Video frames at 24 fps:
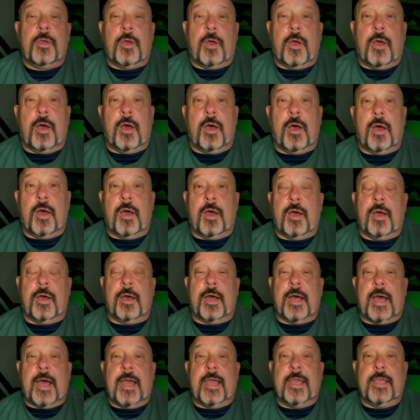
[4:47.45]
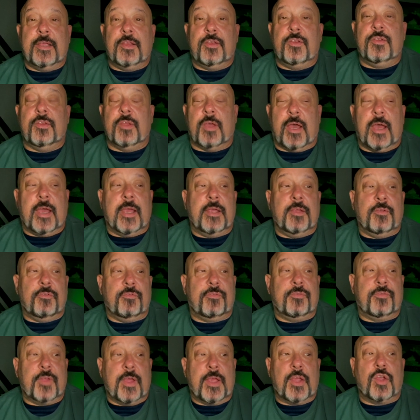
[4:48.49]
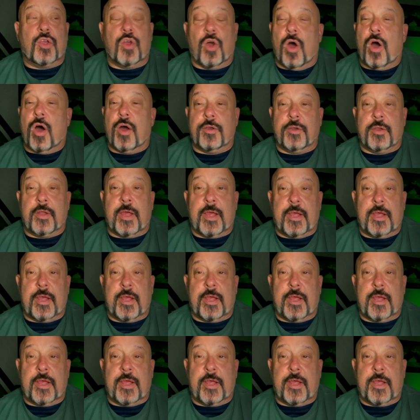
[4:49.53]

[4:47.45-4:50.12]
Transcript: I think Gardner